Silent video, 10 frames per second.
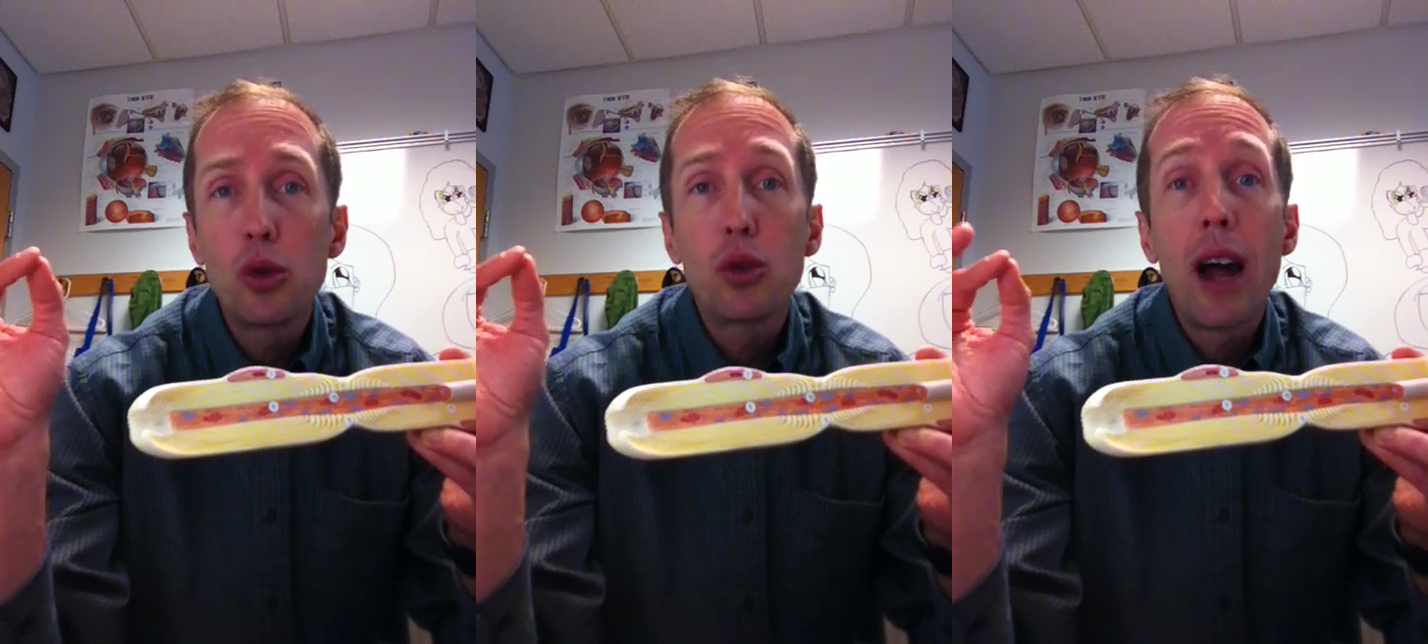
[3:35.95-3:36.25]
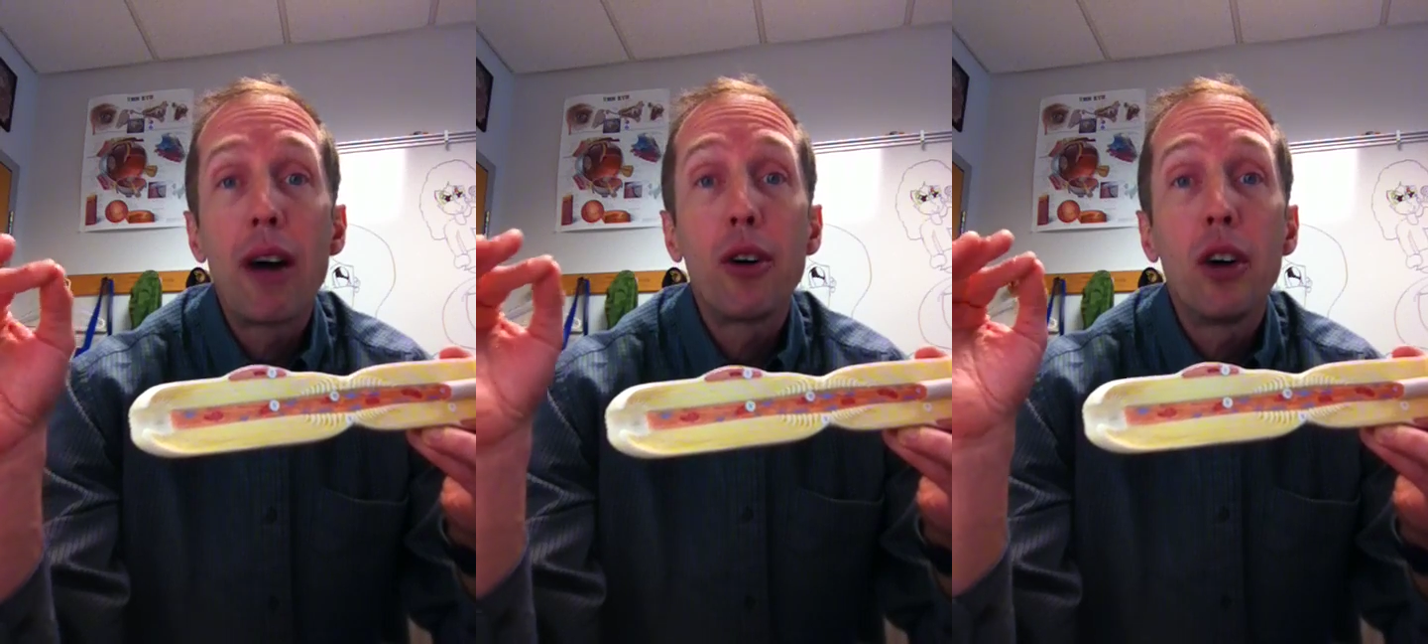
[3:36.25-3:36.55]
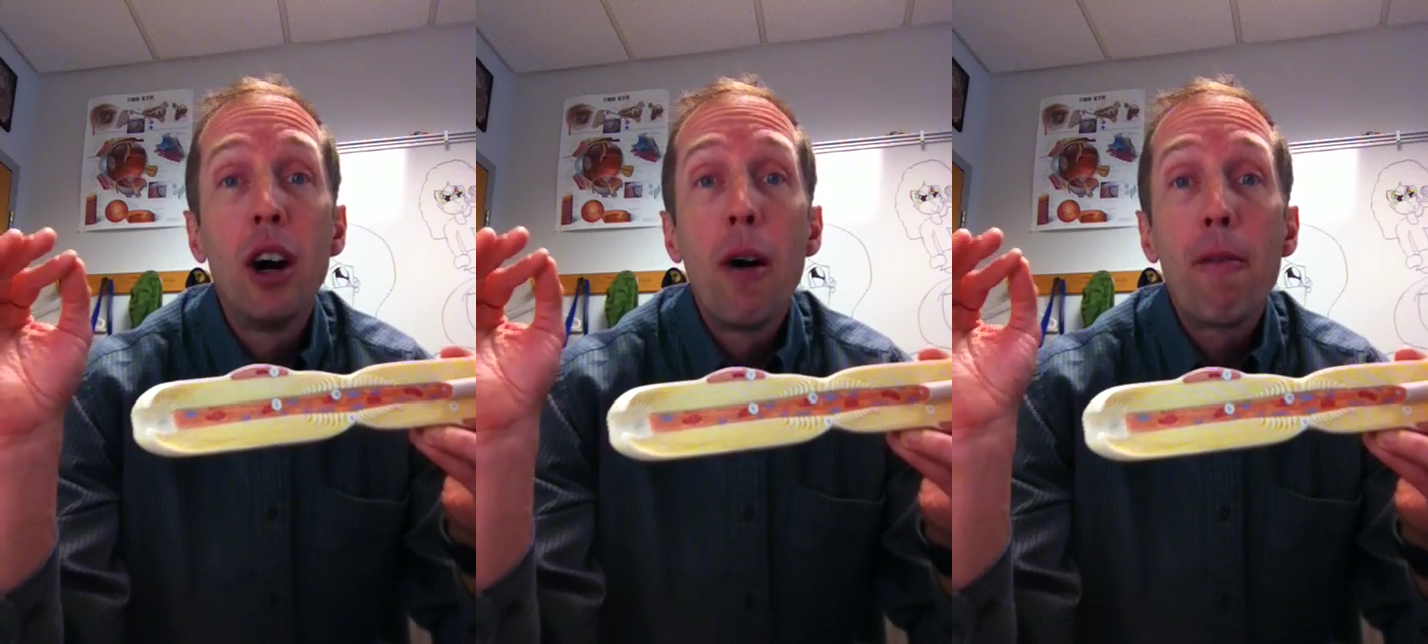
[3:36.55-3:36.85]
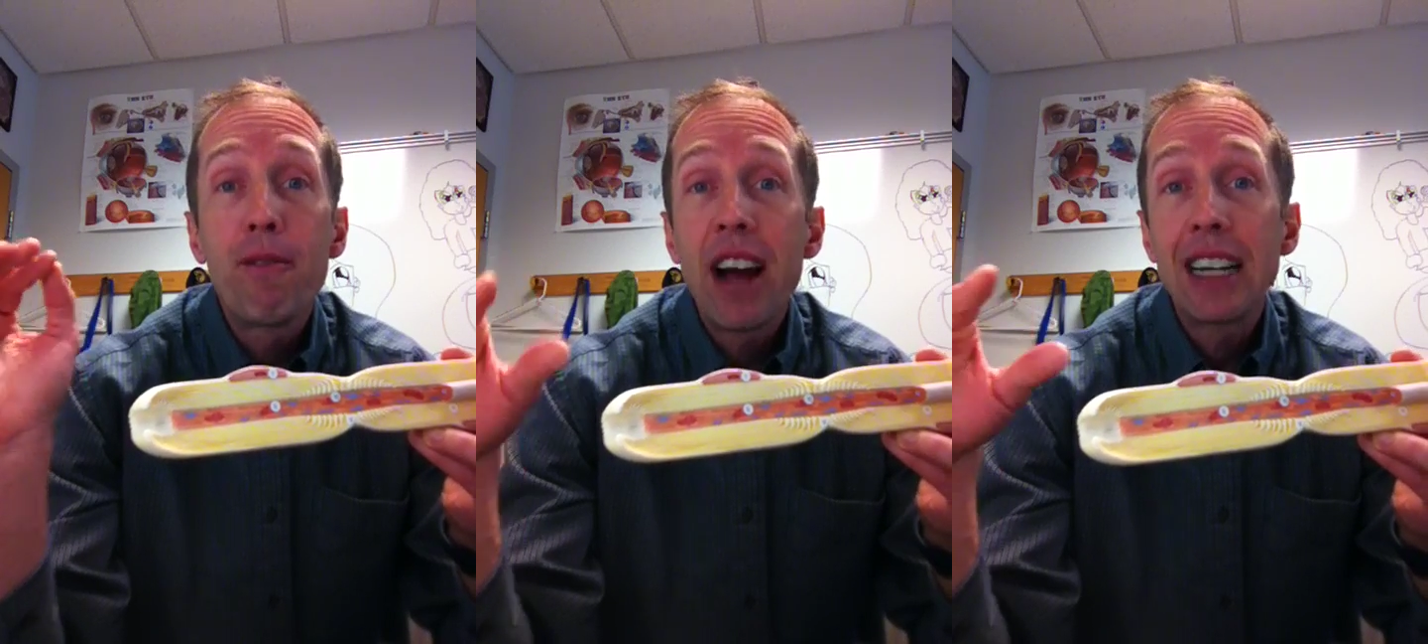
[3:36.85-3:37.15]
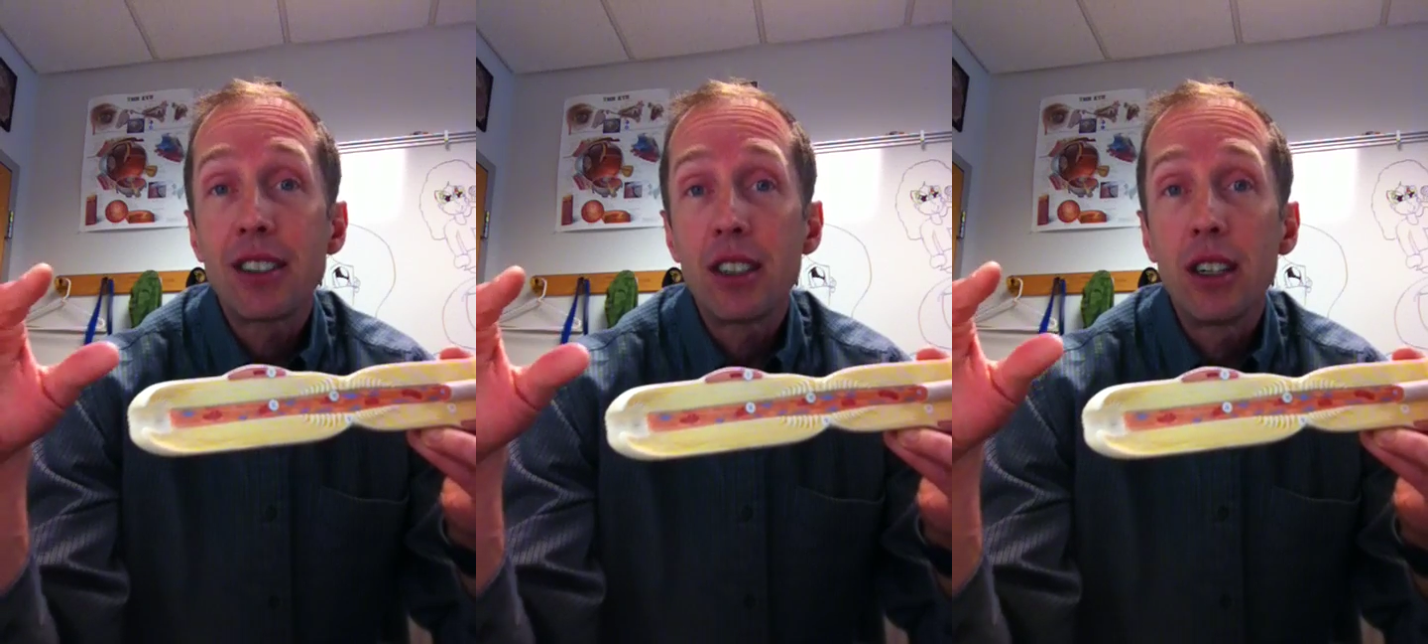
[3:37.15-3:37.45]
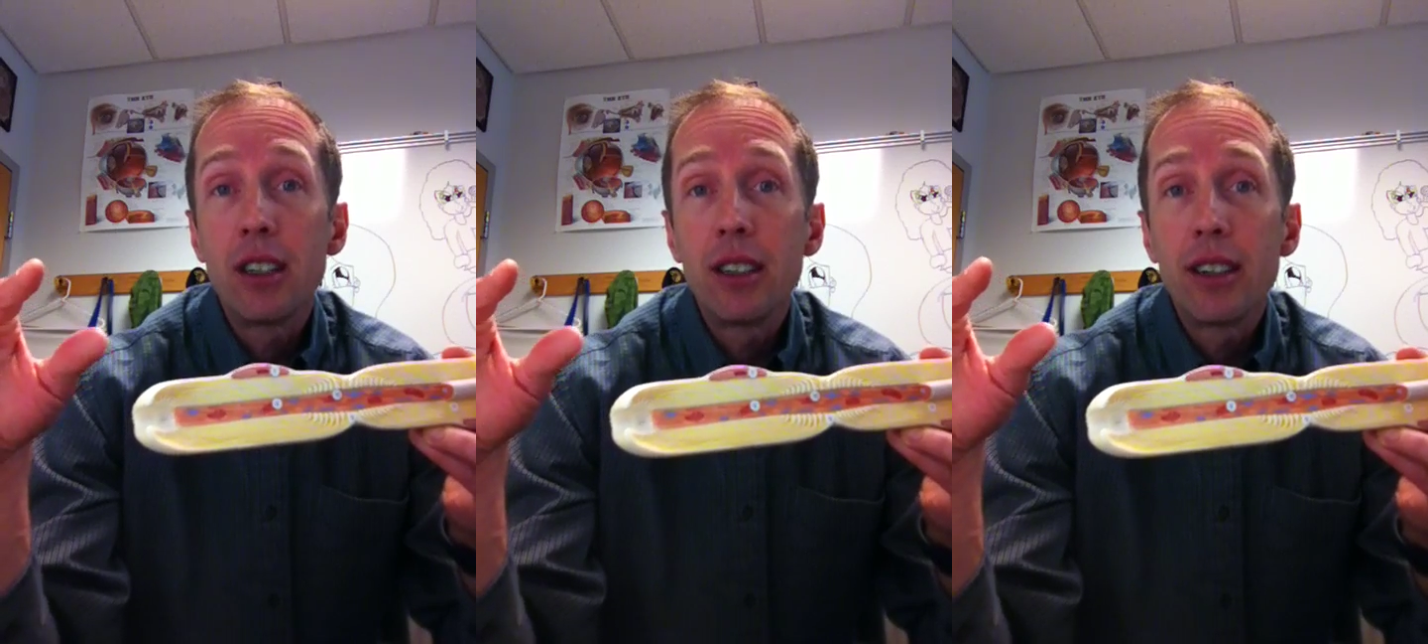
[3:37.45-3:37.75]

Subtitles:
travel faster.